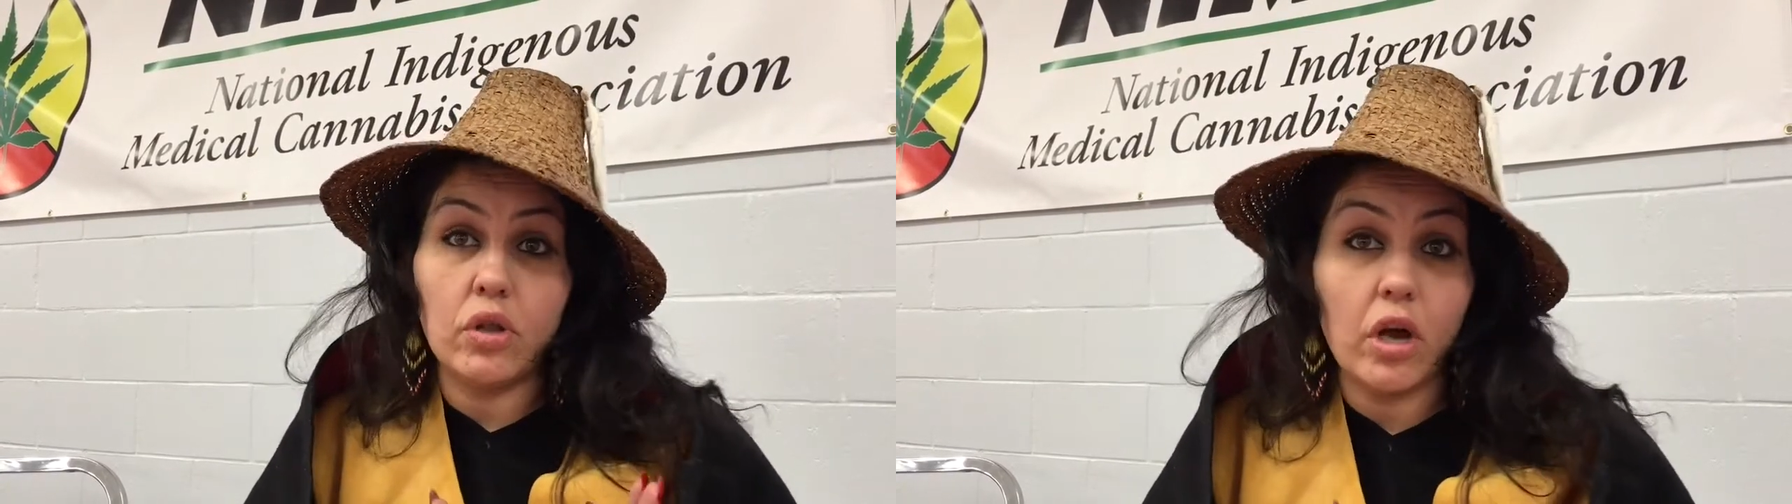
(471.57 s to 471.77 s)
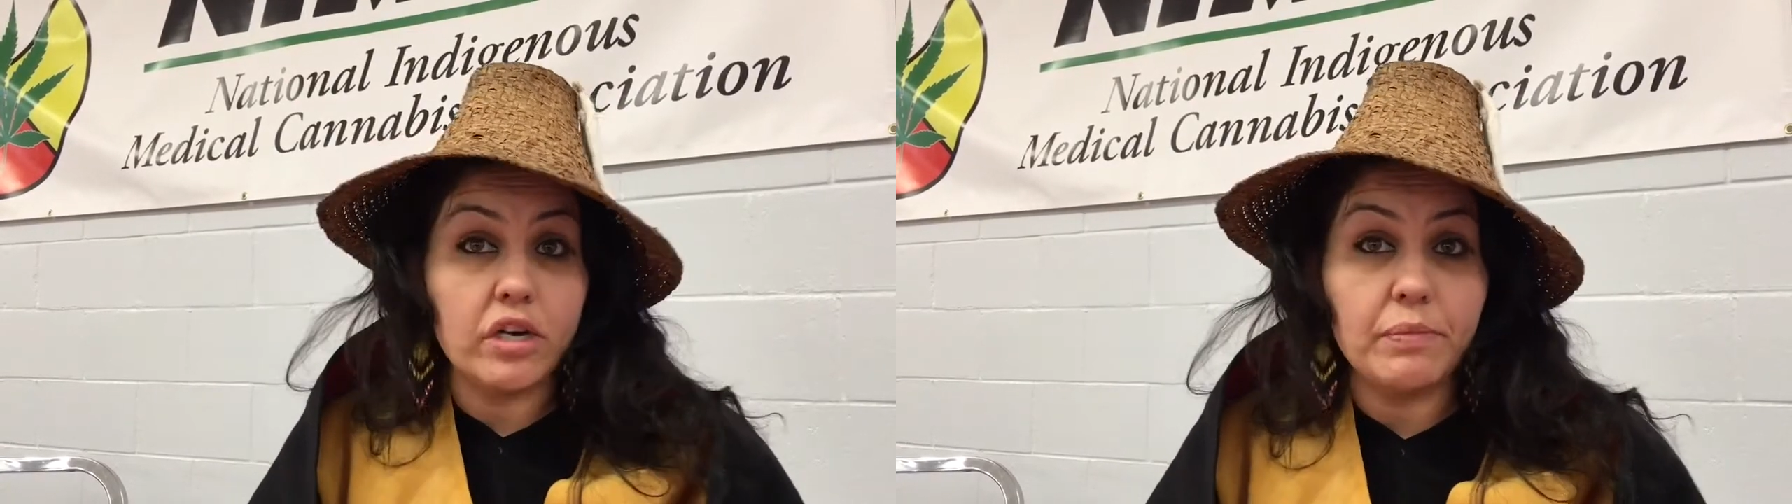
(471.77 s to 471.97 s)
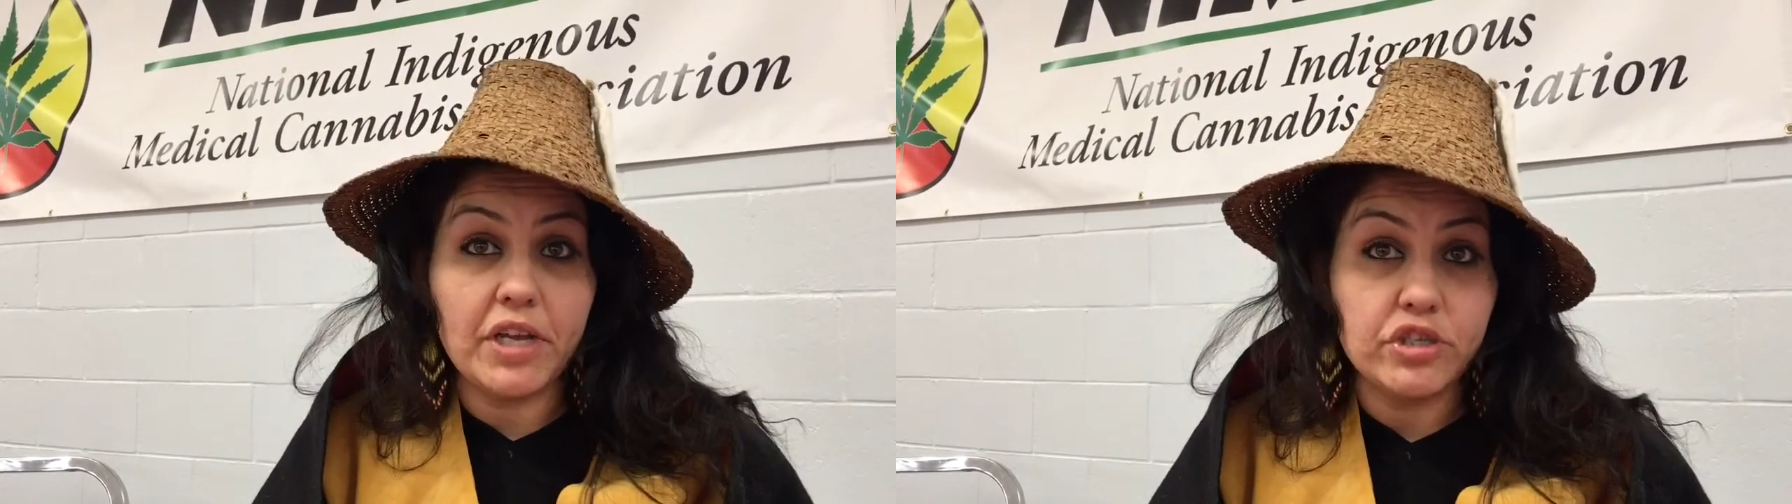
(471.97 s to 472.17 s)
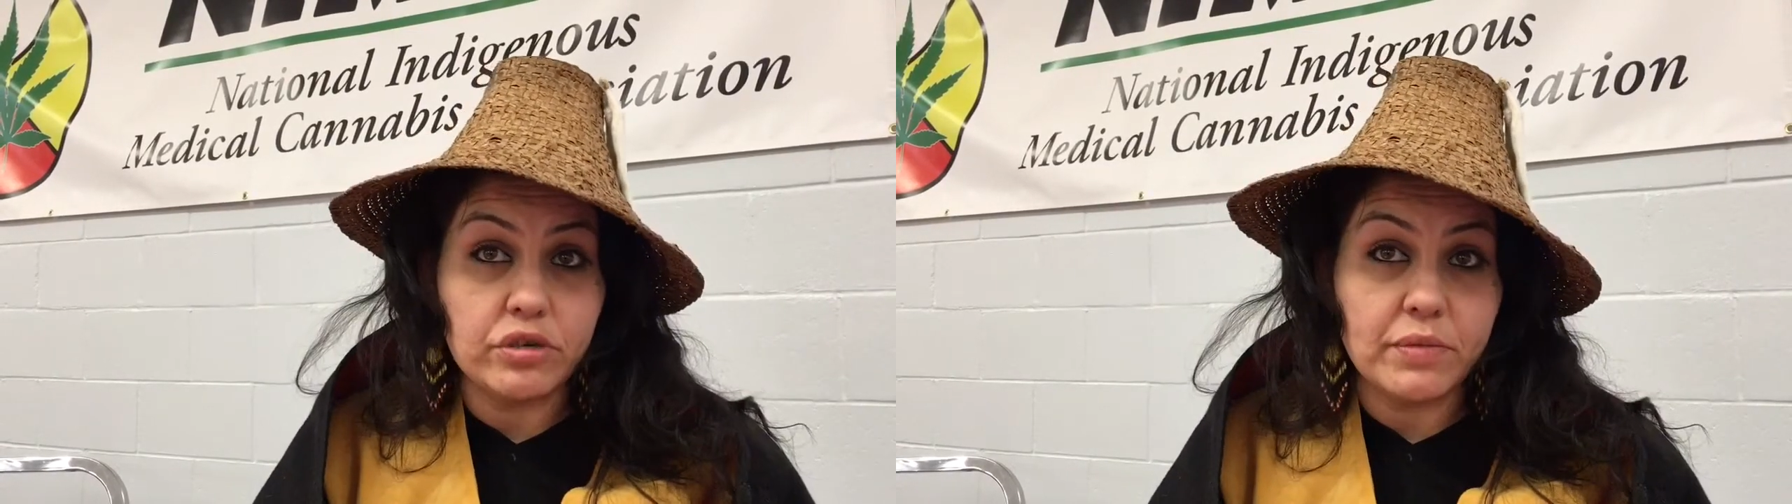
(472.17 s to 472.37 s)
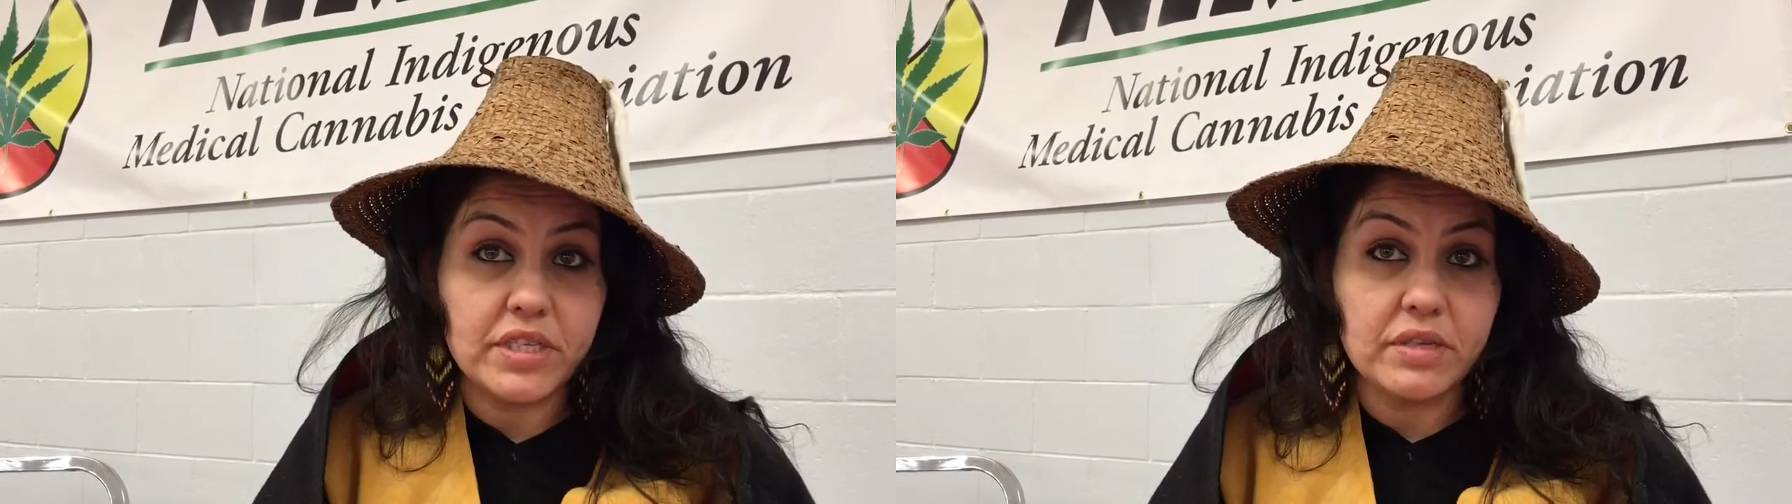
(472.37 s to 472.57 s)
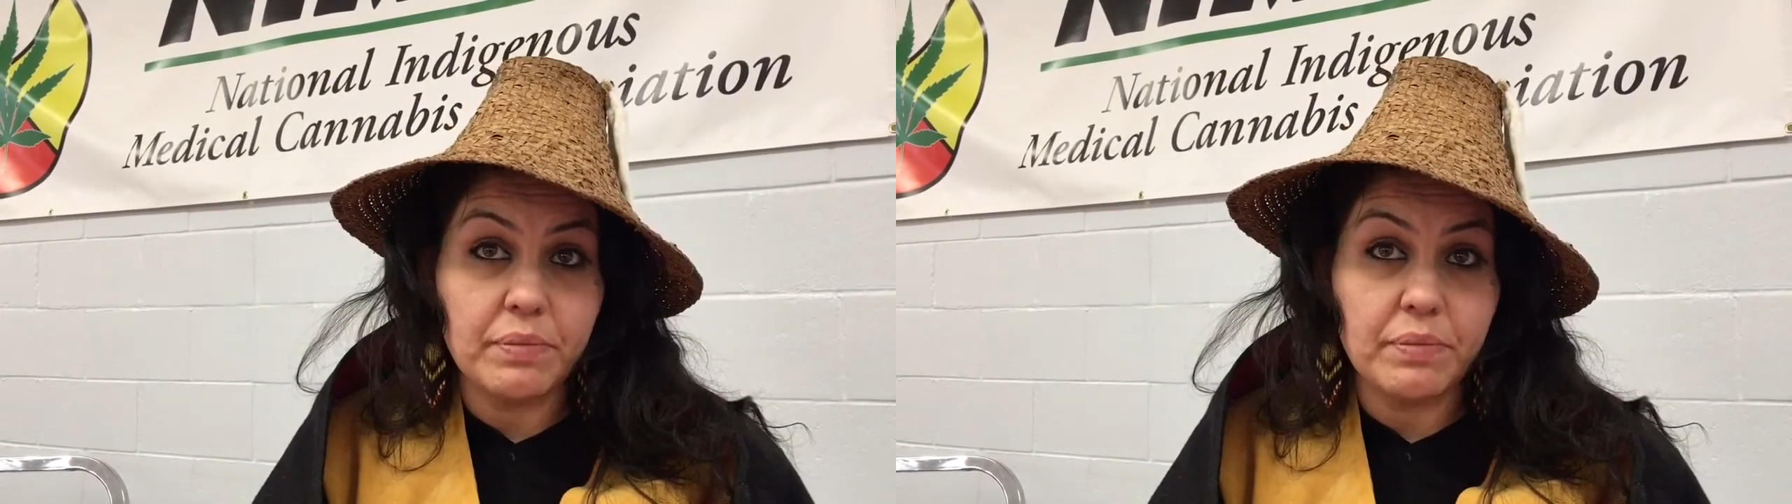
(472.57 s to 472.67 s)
locked bedroom as a